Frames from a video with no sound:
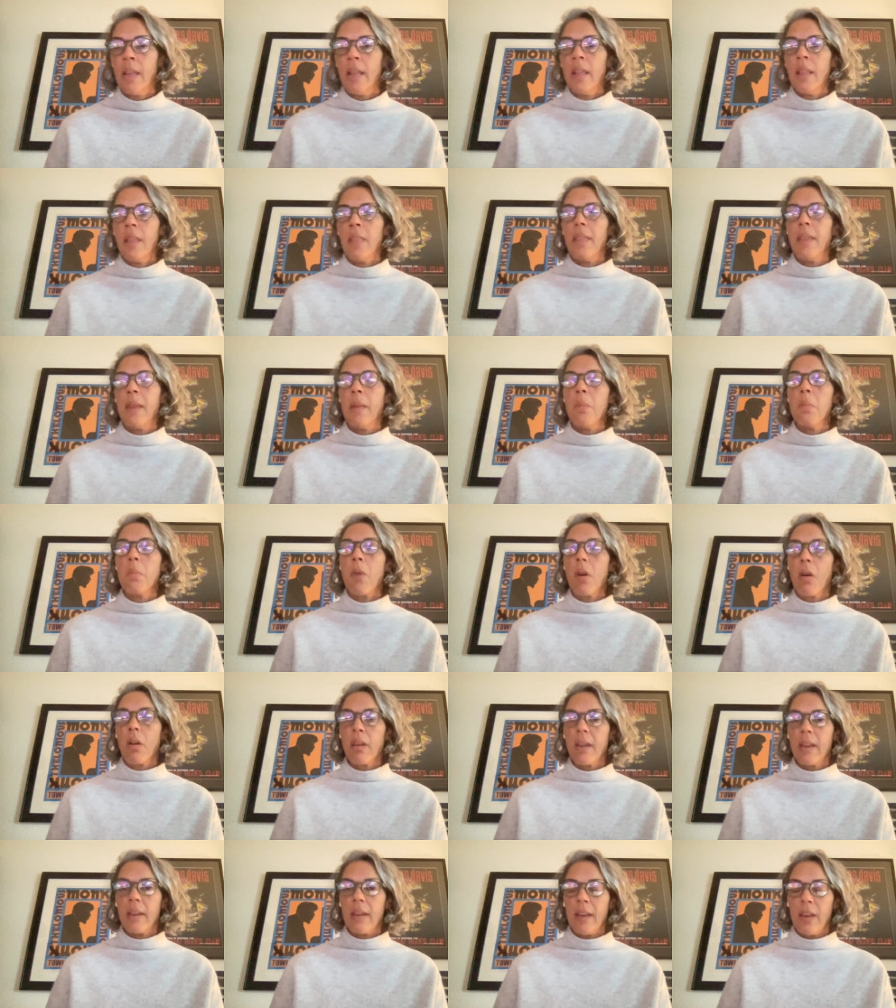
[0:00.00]
the
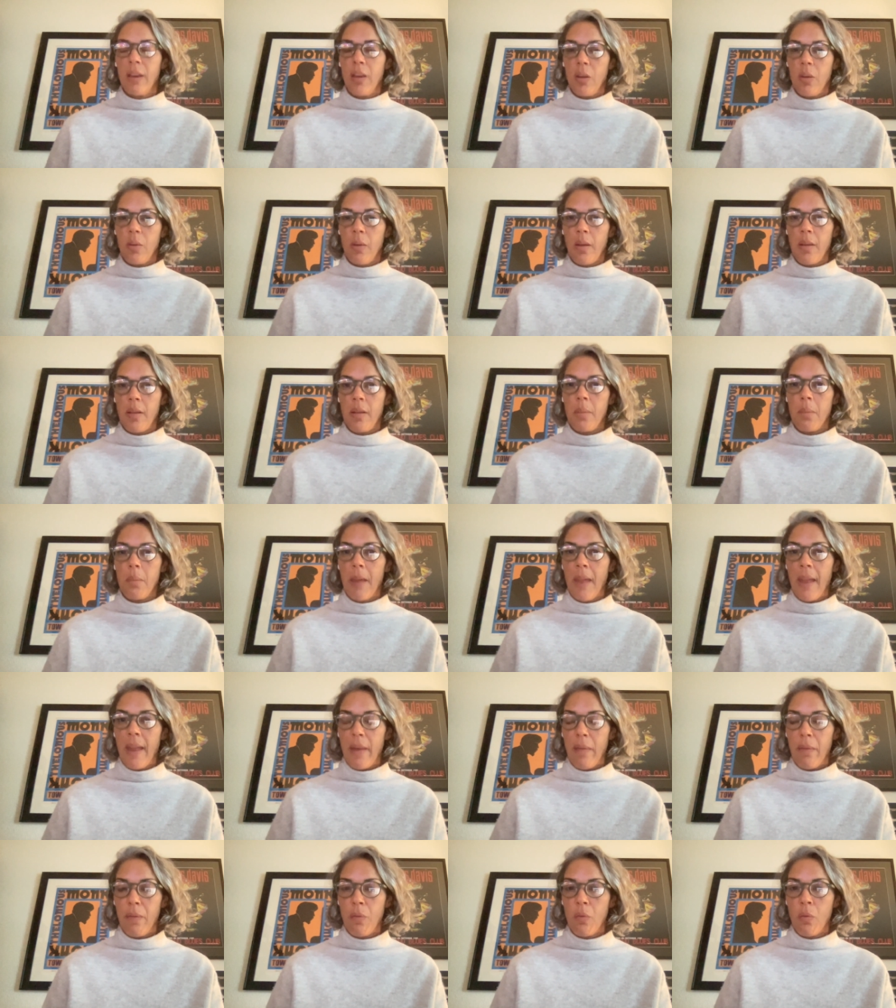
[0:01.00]
marketing you
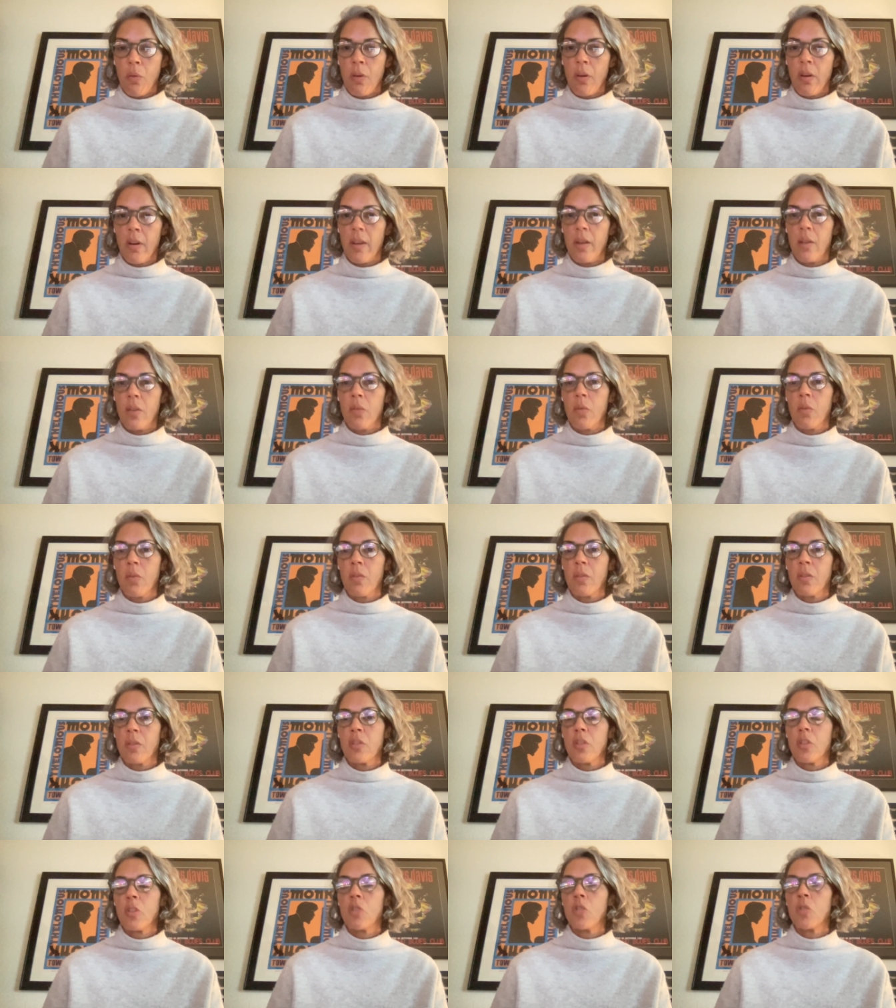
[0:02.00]
pay for in order
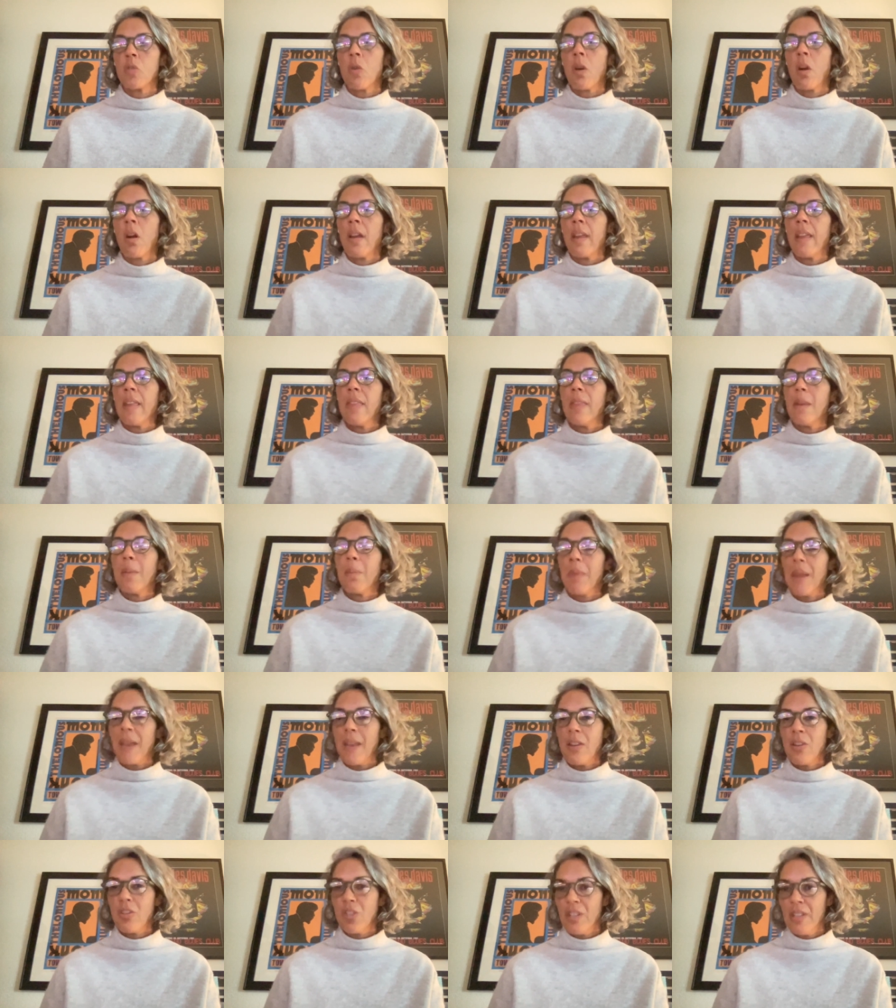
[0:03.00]
to draw in the
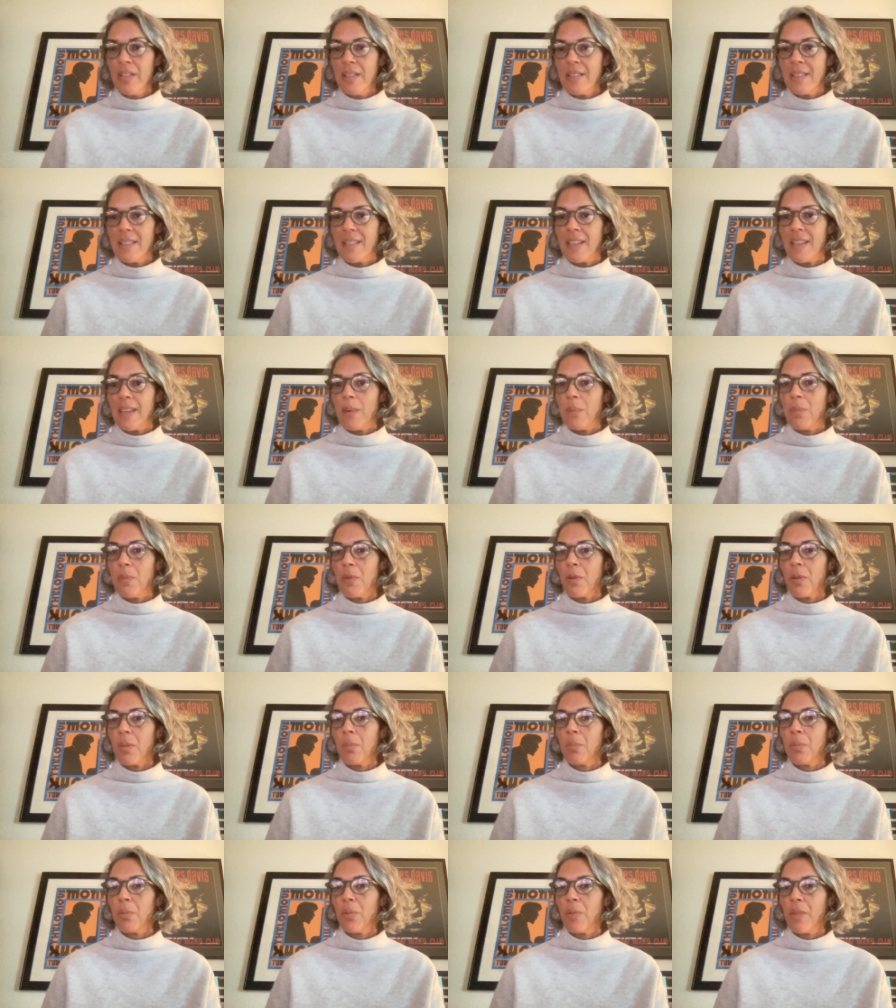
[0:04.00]
patients to keep your
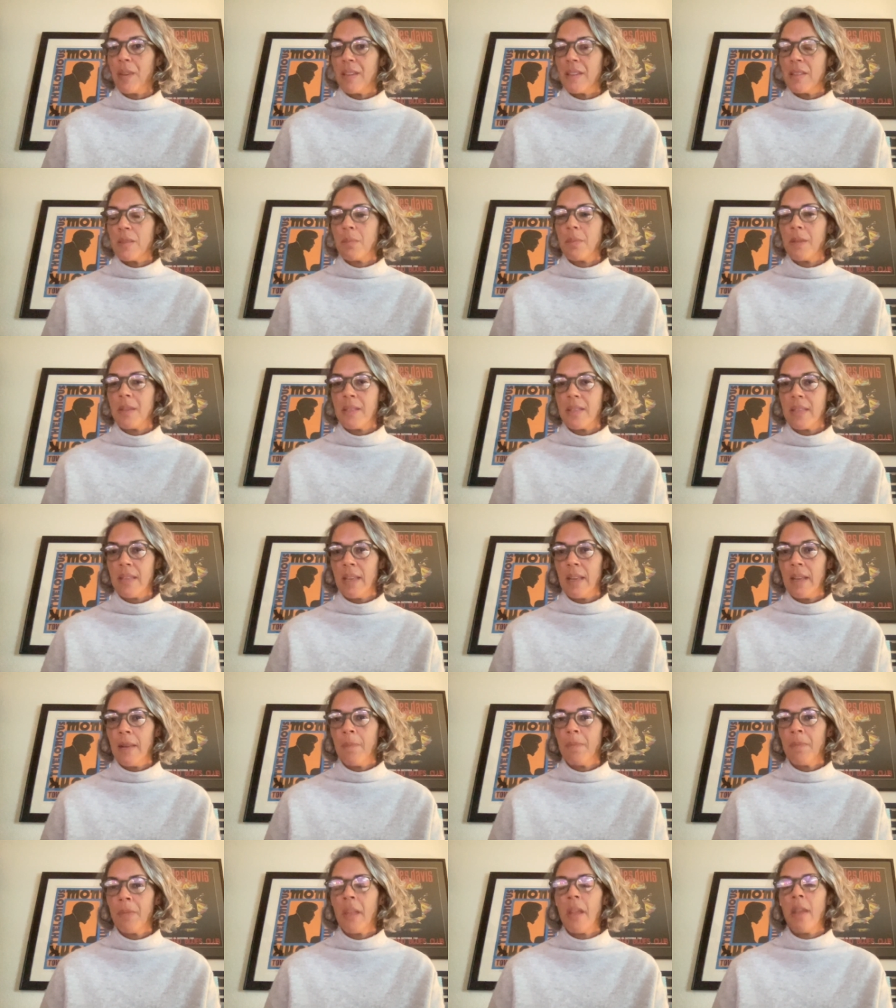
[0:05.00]
employees
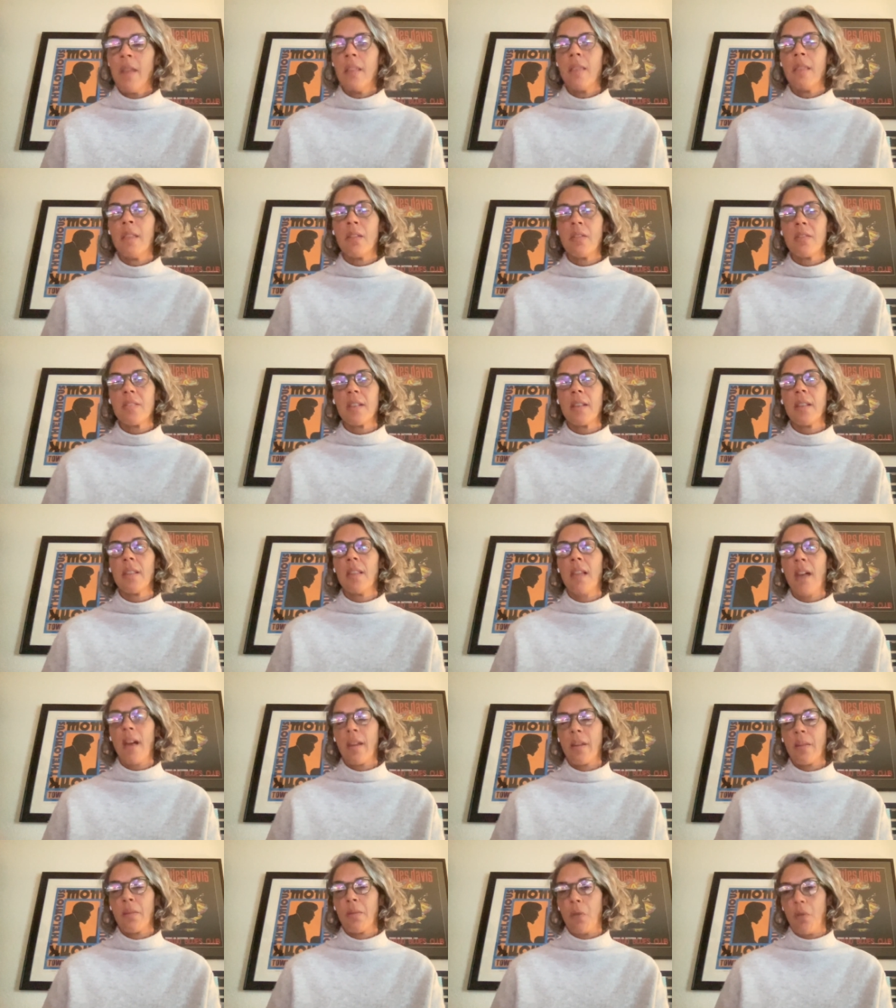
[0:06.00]
busy, there's a
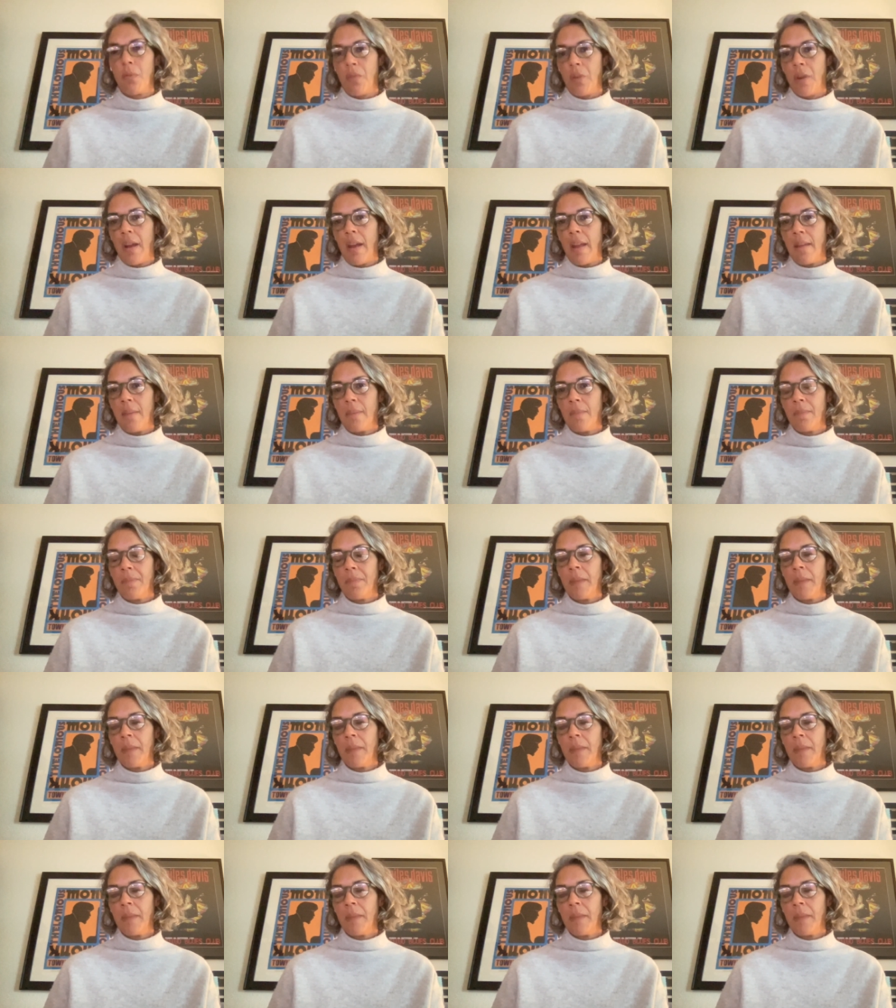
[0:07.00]
lot of overhead.